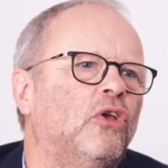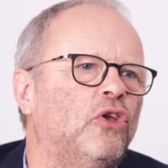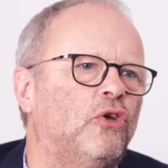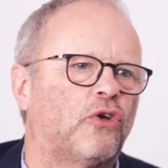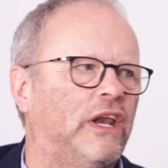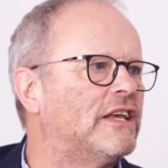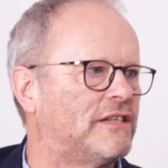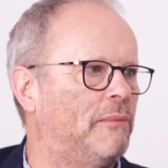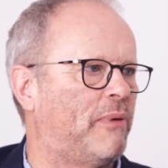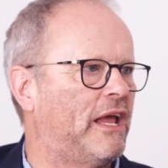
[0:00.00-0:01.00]
you could
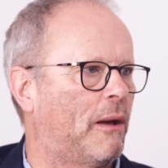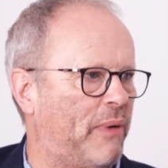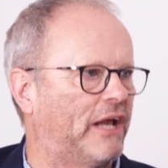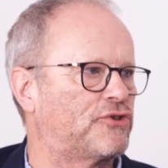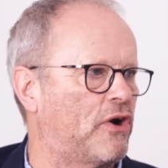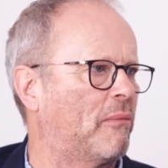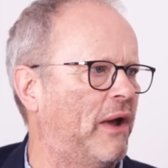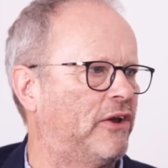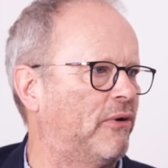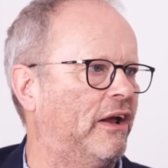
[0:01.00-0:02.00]
easily be a big truck
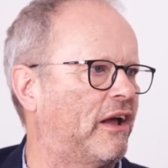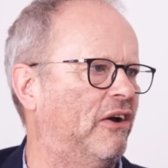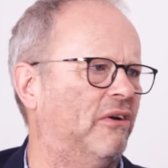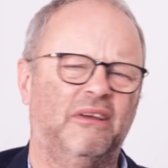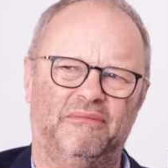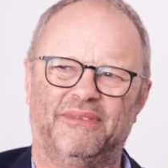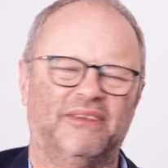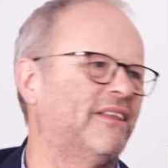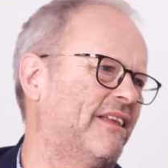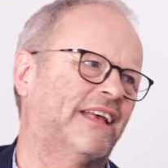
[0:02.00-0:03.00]
maker and go,
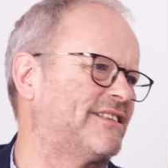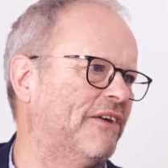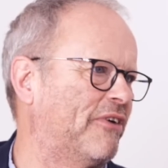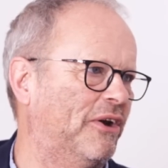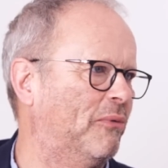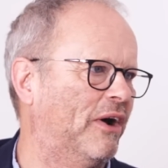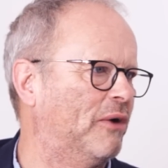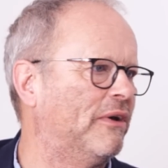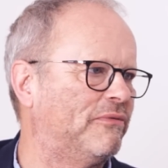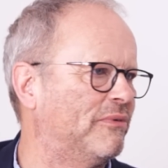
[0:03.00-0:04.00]
that's never going to
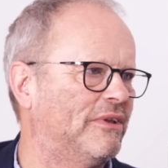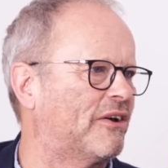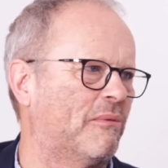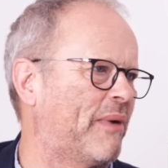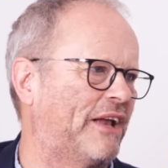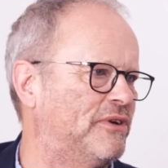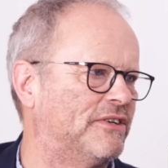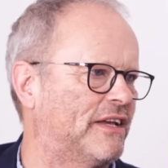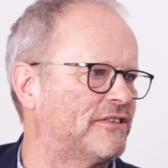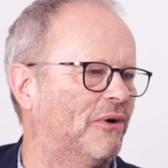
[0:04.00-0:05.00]
work. Look at
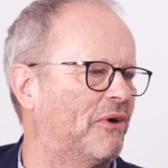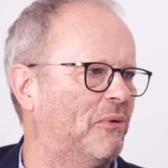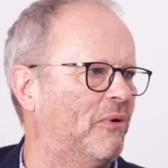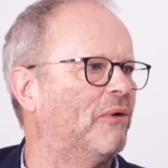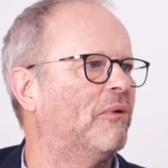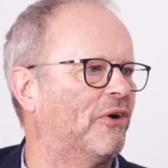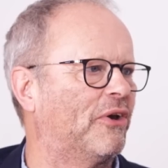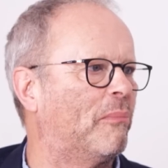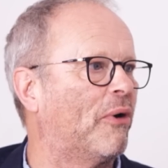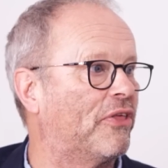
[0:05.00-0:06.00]
batteries, that's not going to work. We're not
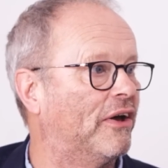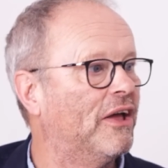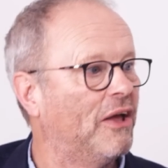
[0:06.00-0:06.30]
going to bother.